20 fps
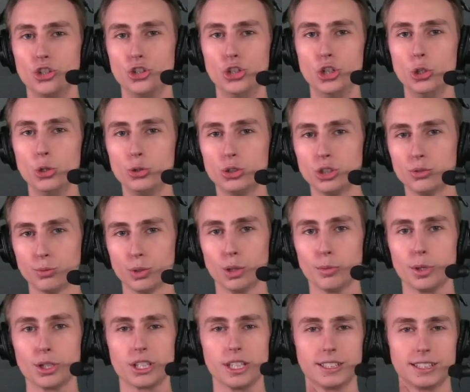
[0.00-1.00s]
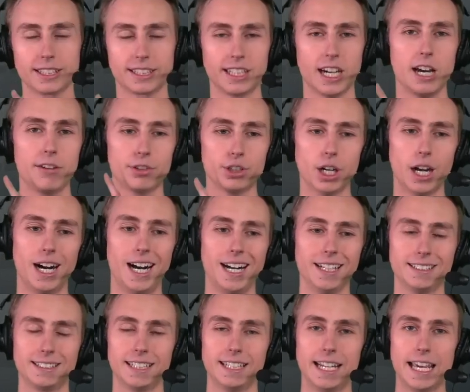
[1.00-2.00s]
news and rumors to cover on
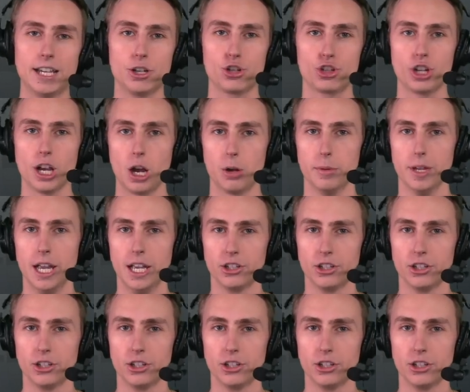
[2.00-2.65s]
today's show.